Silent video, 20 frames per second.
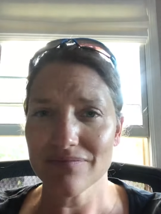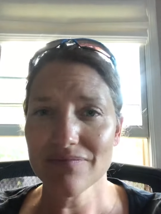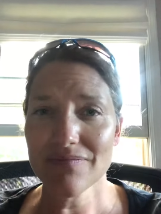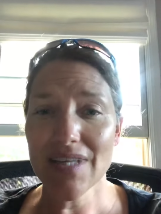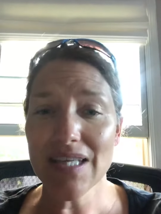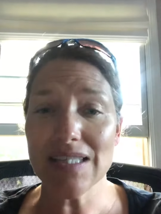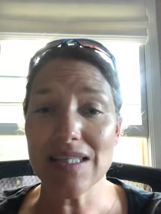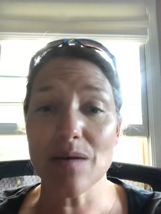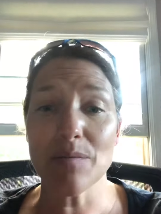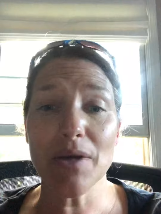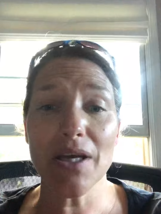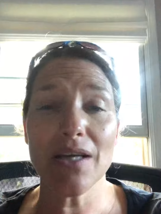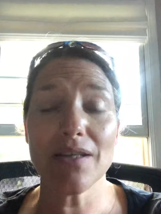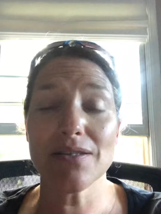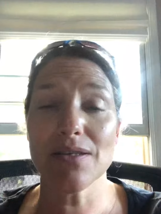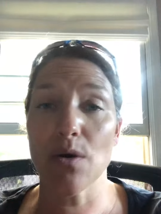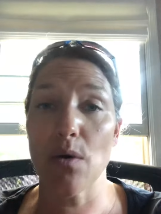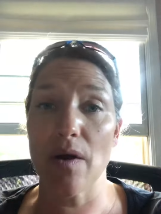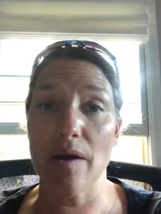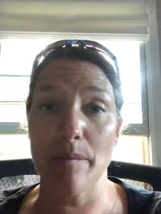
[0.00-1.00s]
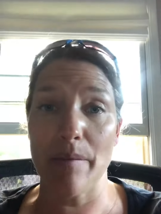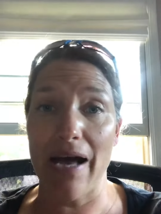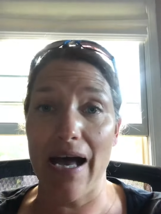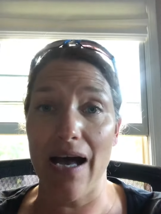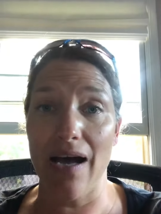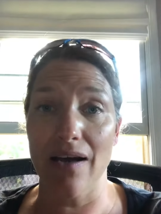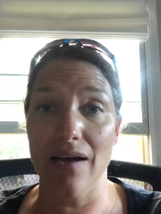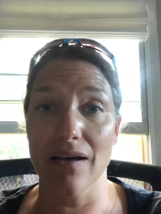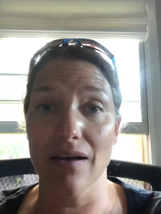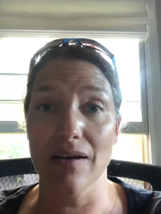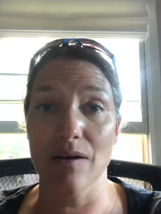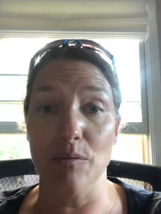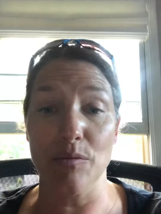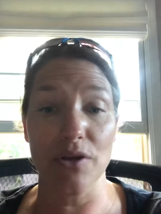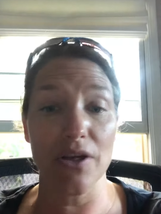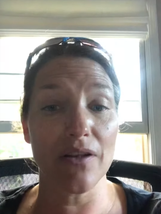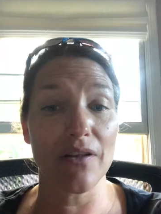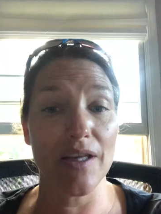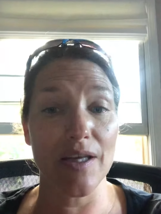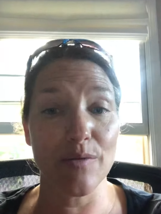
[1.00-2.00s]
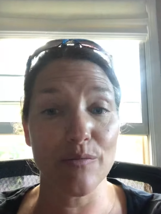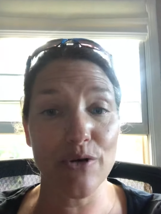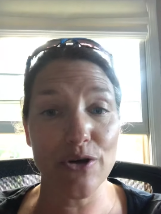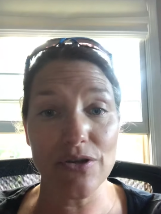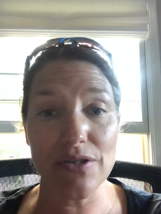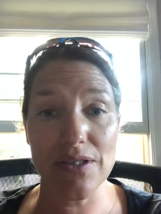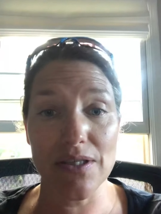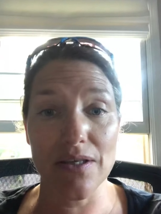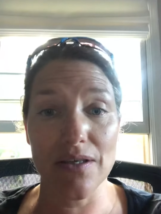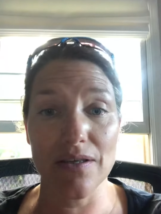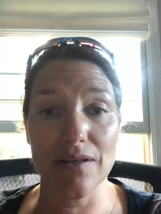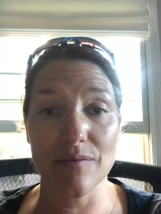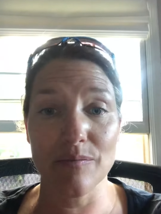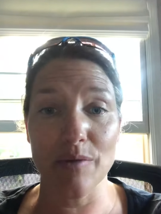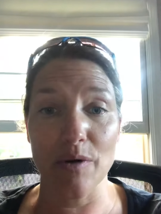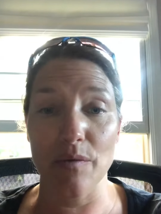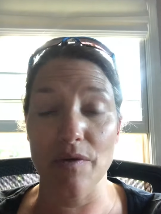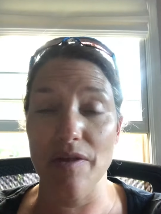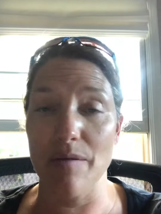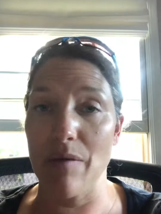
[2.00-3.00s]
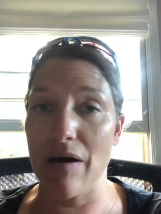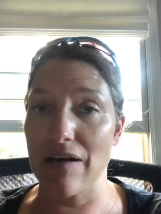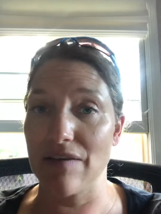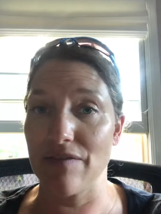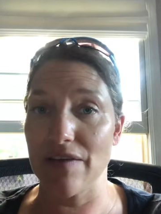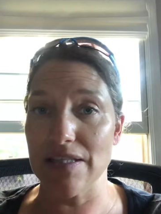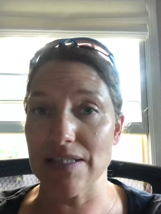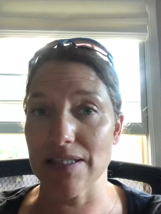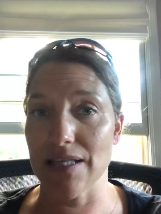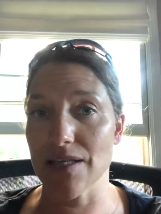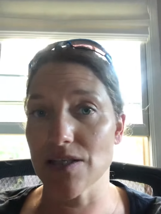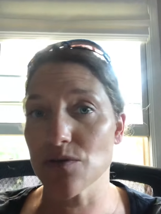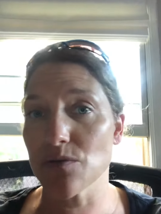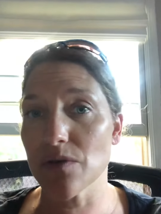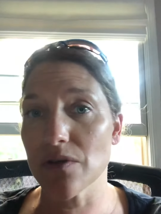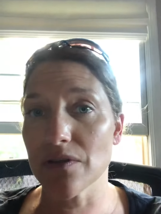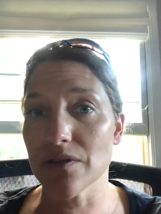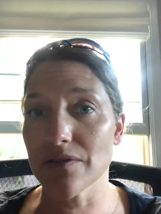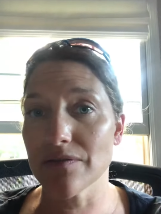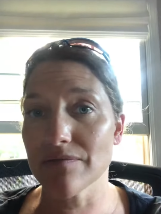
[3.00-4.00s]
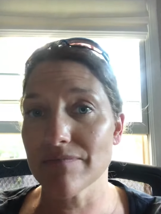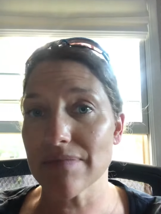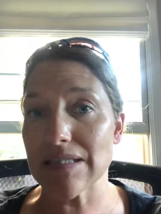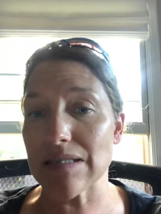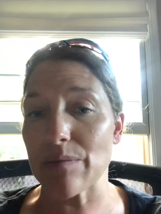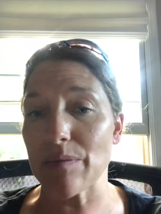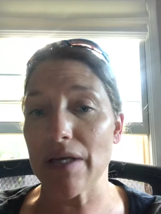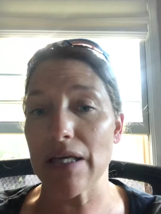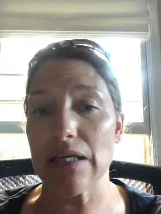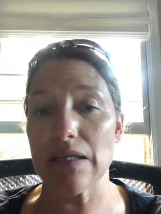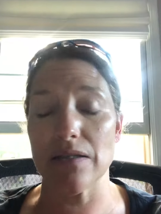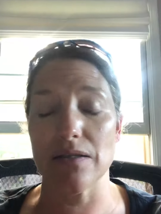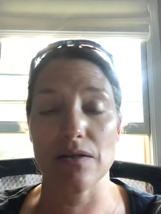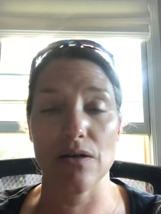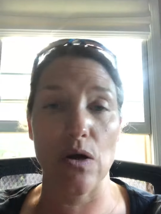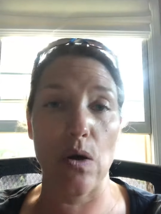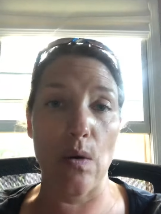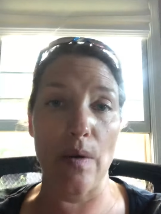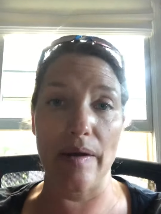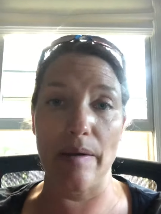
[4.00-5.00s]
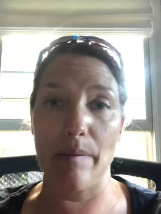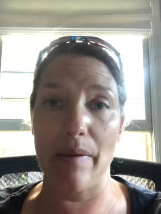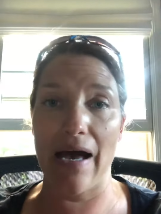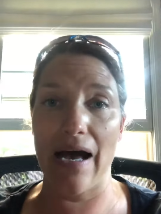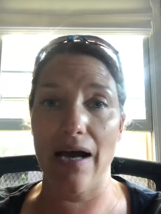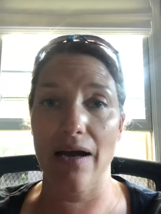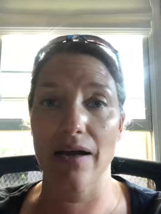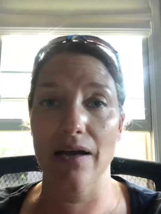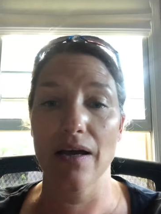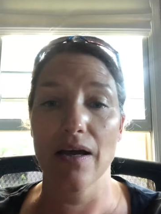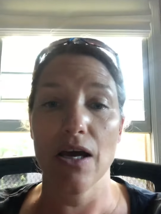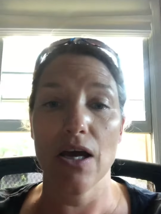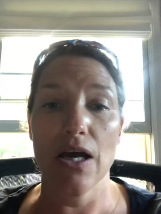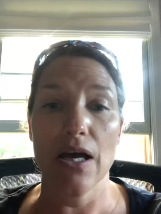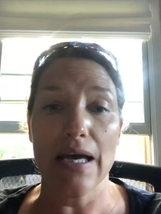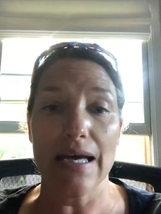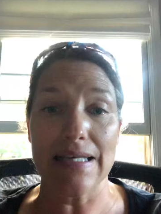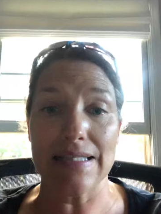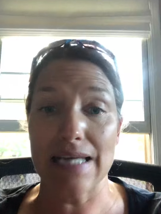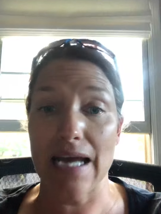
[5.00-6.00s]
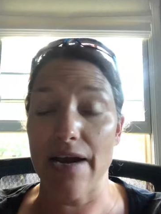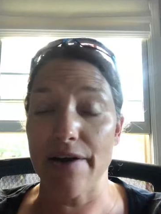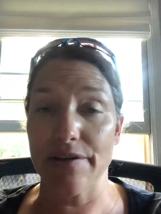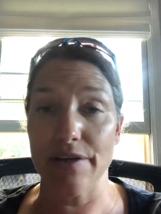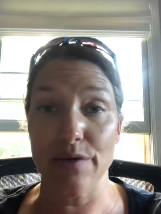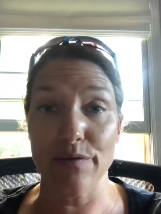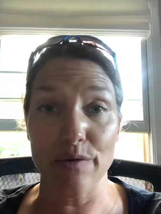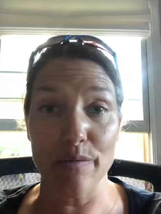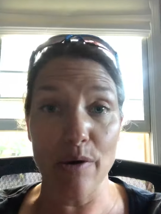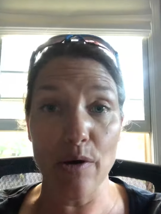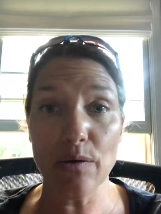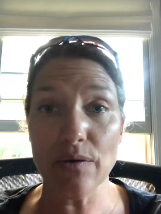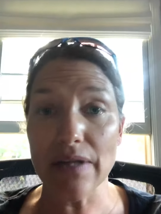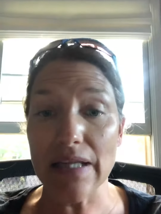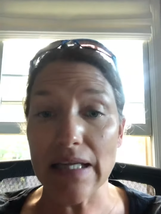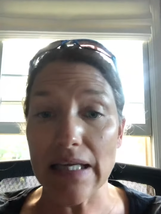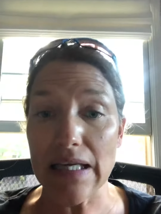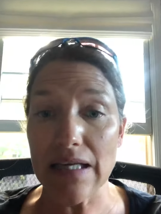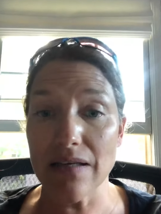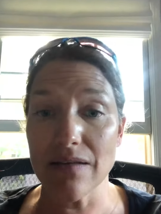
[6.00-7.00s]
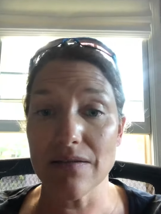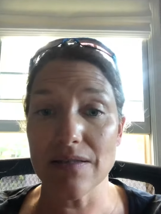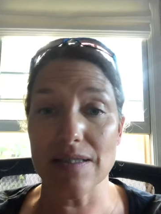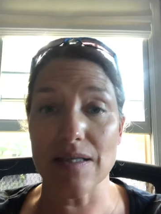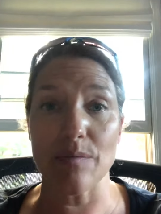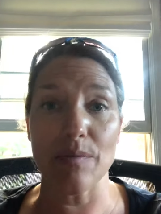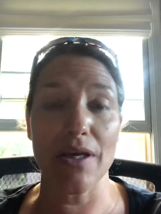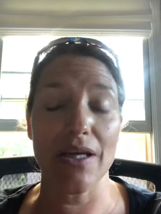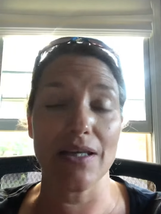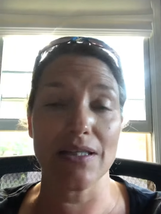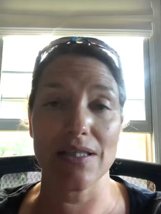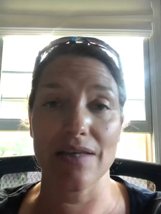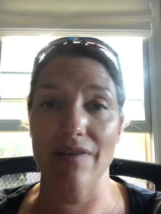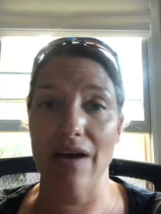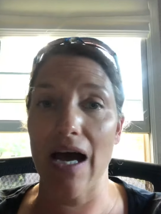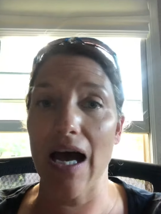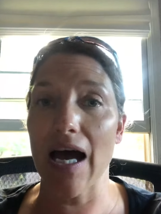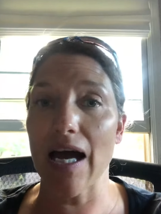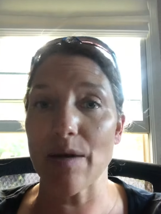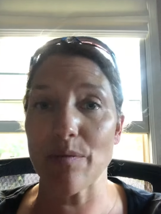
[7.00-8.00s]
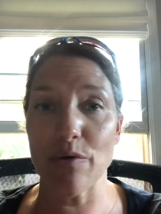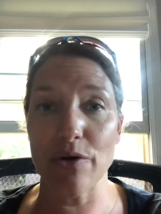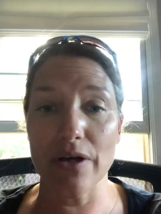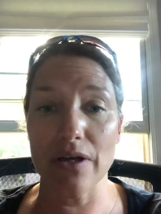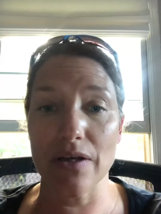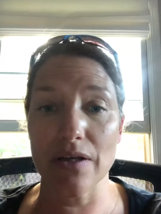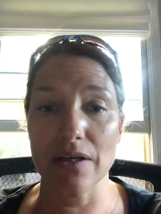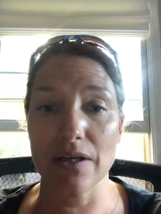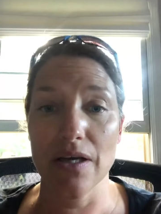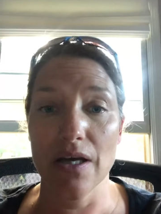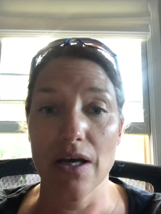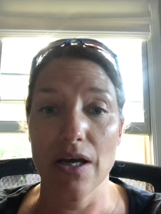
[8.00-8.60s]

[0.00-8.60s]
Some kids are going back completely in person, but with a modified schedule. Some kids are going back entirely remotely. Some kids have a hybrid.